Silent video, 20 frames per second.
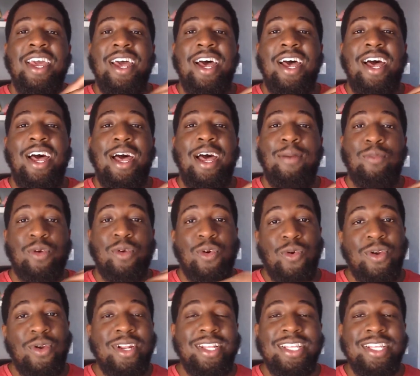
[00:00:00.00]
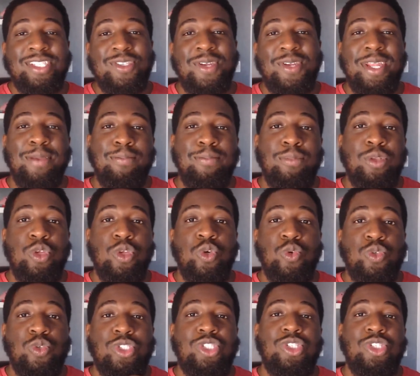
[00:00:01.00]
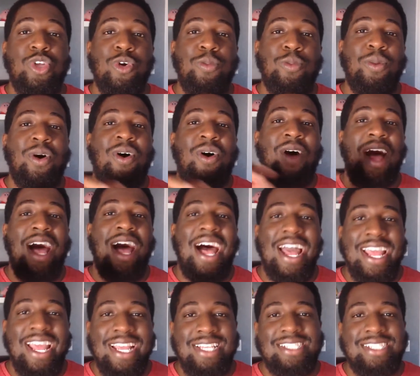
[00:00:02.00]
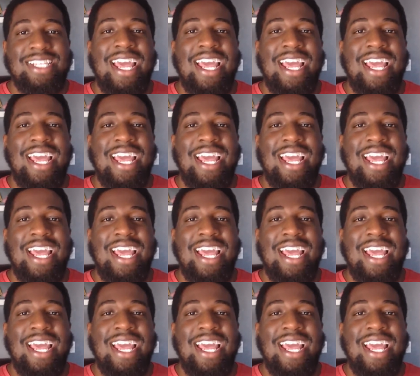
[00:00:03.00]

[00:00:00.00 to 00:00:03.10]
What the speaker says: I'm recording this on a Blue Snowball Ice.